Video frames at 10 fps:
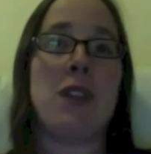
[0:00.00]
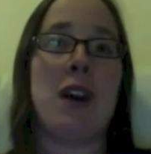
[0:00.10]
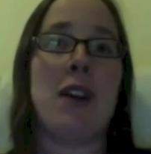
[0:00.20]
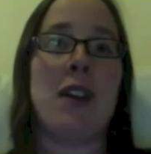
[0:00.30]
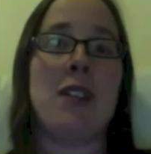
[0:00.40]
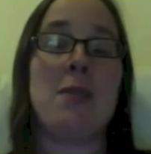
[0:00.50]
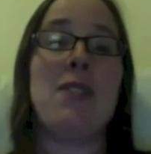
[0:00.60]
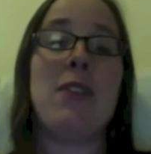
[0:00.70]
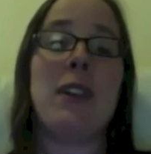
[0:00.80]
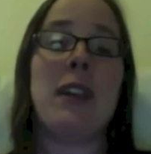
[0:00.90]
on
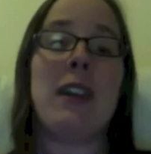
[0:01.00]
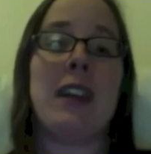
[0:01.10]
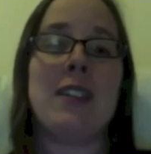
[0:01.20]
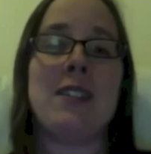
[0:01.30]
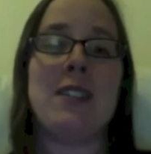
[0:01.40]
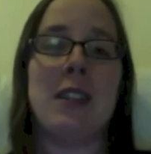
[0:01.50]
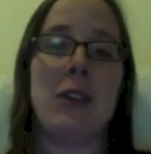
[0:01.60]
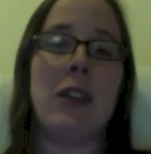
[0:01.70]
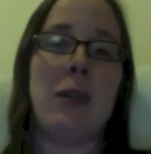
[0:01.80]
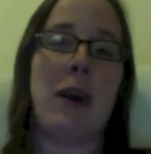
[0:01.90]
specifically in its the
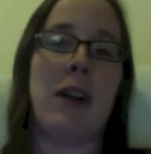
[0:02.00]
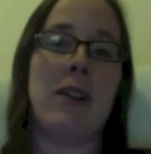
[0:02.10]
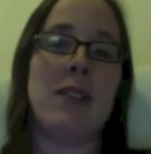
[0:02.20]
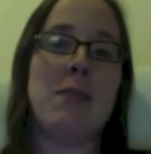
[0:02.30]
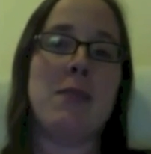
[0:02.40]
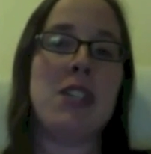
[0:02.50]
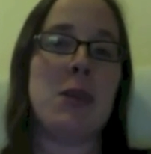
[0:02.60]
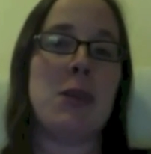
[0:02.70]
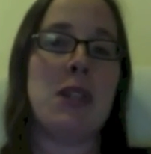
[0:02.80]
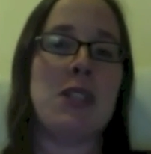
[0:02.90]
early part of its mission
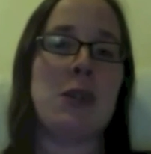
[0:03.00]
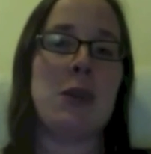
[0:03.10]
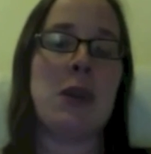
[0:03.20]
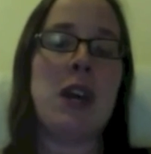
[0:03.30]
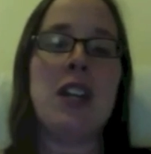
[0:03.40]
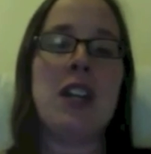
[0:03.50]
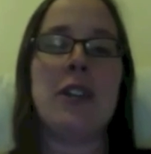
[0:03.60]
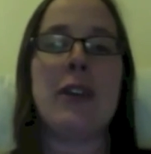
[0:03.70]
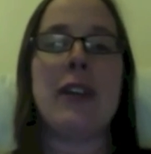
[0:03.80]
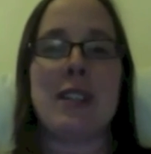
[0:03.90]
was to to
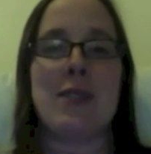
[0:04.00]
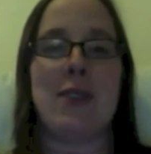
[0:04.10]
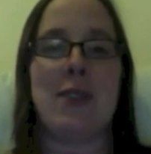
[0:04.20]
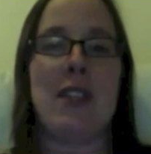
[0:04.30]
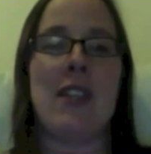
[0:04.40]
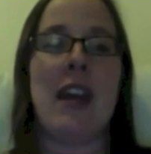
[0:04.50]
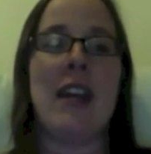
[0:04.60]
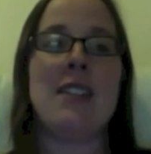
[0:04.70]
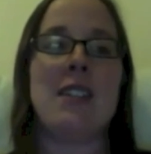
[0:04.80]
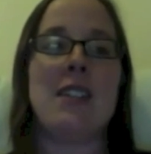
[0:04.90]
look at these 50
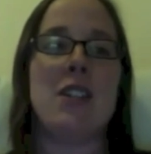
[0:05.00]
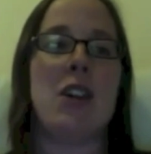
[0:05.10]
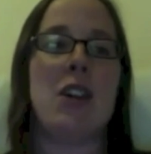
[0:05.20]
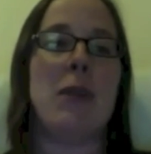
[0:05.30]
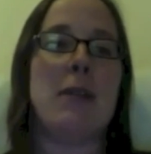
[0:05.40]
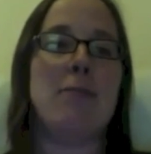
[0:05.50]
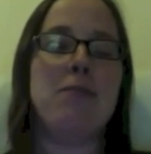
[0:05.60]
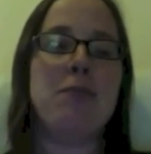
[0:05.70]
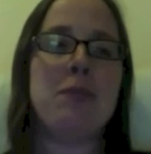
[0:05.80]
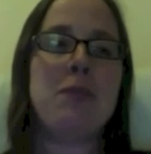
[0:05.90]
sites to determine
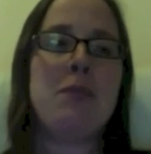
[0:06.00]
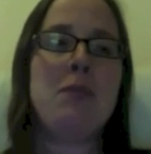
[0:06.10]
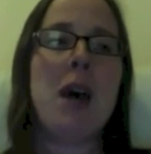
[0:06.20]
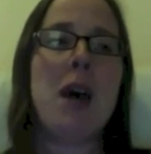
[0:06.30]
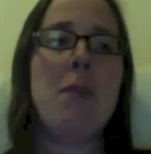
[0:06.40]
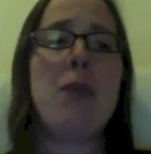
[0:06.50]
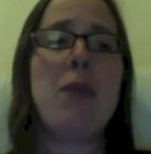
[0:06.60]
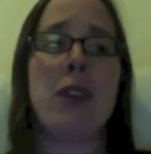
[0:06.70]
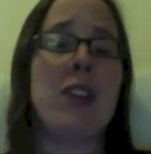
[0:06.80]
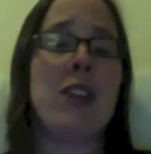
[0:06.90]
um, both
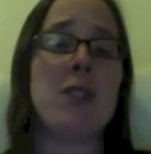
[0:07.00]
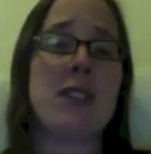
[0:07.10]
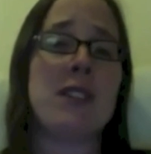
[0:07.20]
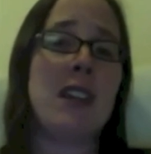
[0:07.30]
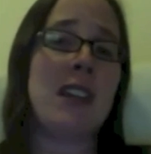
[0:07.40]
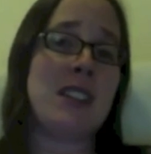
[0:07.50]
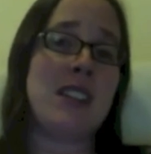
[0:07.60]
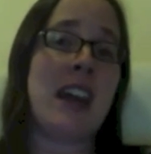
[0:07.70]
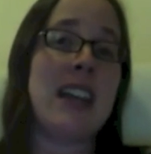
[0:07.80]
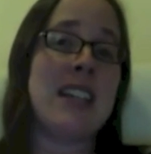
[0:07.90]
their interest to
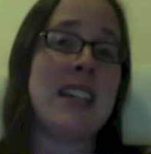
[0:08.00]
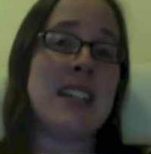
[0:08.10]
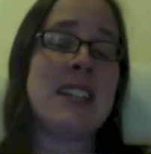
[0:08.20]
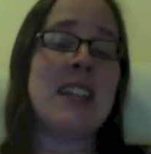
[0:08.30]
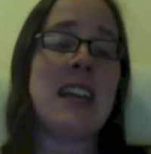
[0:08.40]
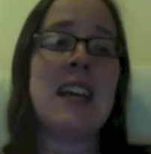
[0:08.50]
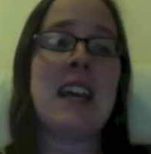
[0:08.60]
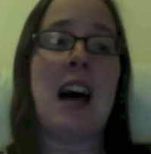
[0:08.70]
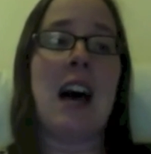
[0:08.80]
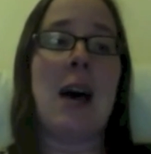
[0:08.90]
scientists,
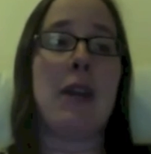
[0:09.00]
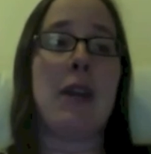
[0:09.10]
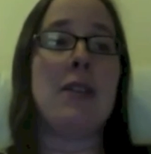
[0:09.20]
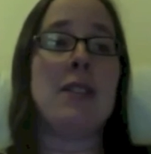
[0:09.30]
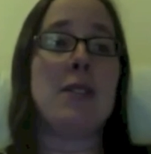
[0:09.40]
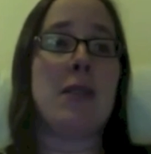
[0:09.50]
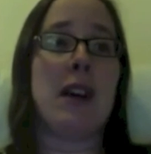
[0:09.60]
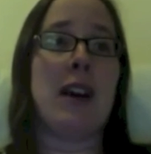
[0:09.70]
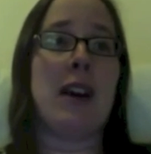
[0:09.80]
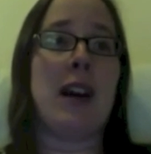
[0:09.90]
um, but also
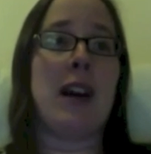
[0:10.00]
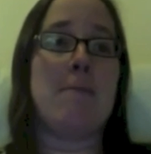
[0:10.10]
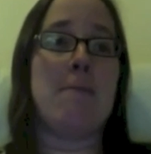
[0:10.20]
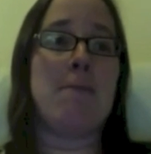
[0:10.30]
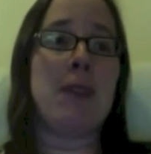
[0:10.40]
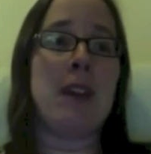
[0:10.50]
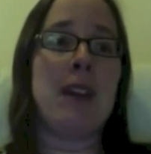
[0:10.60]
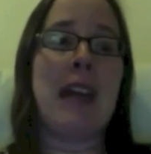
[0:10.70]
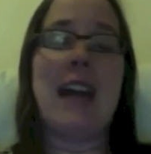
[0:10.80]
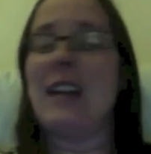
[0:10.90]
their um,
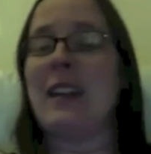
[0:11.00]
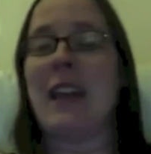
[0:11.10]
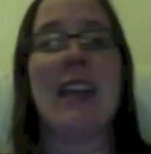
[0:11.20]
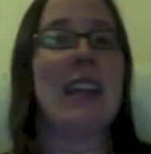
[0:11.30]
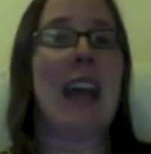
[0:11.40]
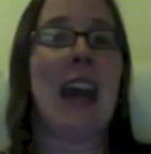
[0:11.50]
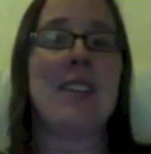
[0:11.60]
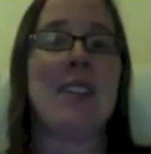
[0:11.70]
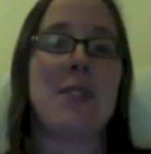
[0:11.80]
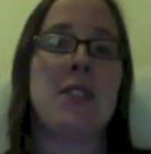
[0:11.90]
la any landing
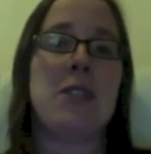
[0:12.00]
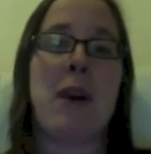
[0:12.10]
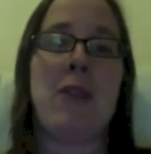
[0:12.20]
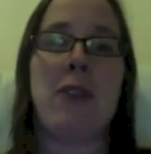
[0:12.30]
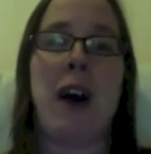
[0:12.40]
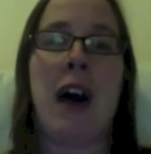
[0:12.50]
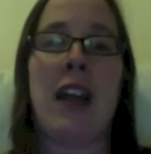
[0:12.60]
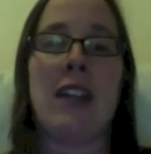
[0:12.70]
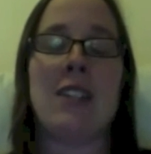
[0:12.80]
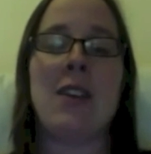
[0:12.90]
hazards you might
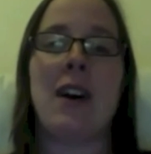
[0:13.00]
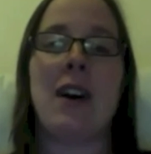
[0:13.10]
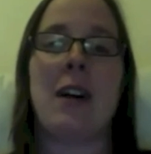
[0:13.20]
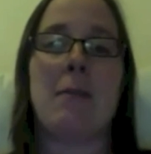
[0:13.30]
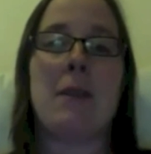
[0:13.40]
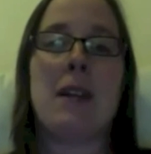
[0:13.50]
find, um,